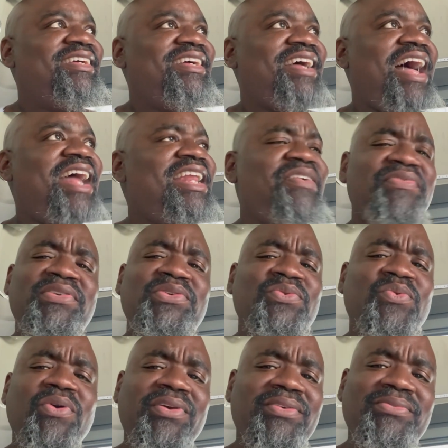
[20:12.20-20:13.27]
I never knew
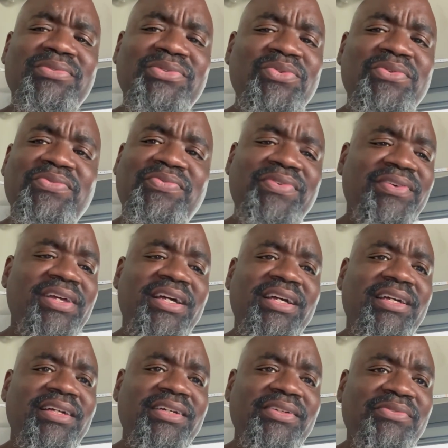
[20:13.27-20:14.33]
doing
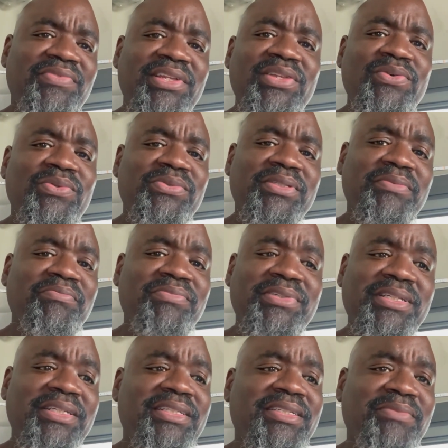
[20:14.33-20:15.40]
videos
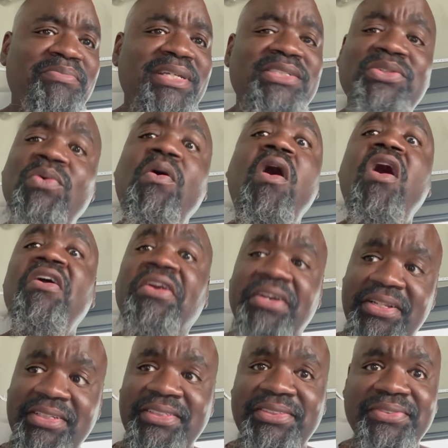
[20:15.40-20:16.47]
could be so hard
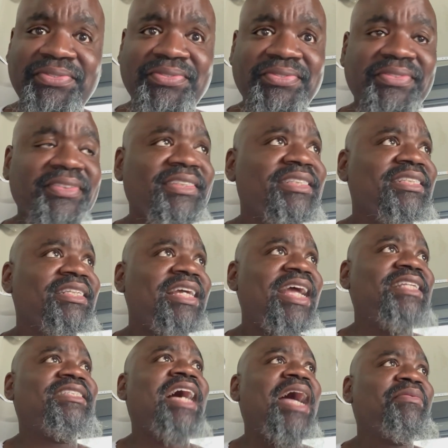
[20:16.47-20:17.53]

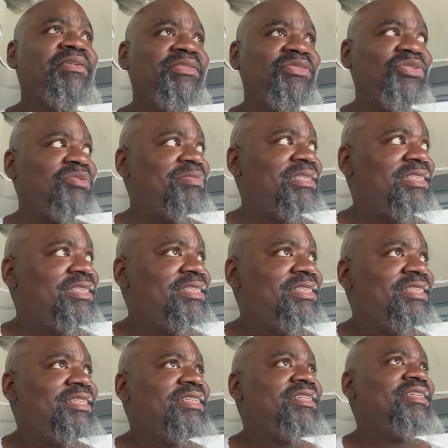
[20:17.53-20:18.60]
and time consuming.
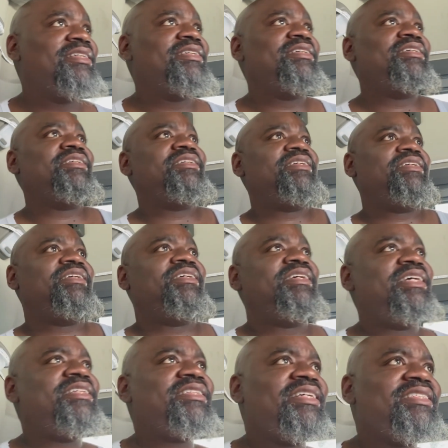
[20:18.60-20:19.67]

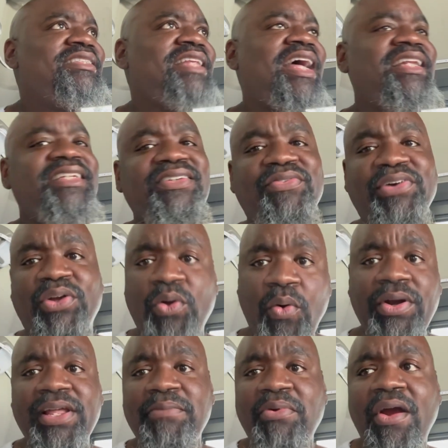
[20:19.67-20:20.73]
It's not the
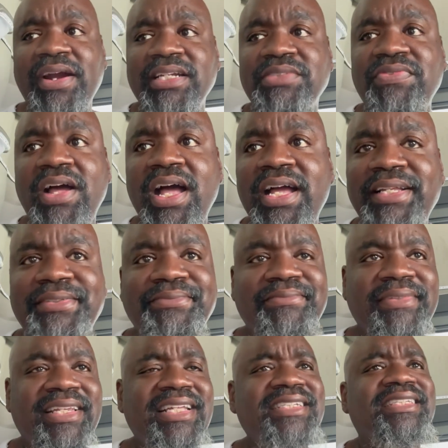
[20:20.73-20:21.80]
recording part is fine.
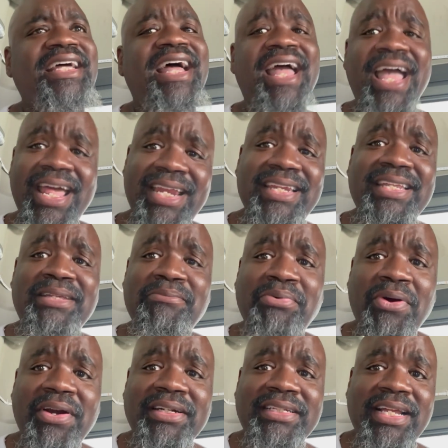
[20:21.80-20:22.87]
It's the editing
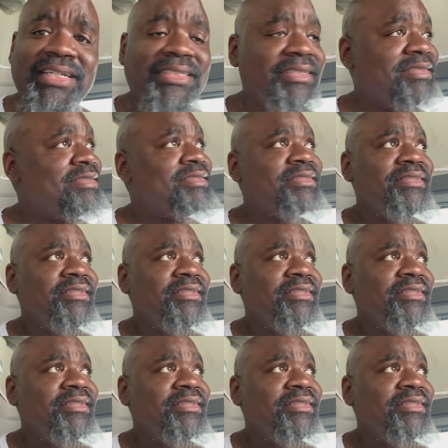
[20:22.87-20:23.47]
part that just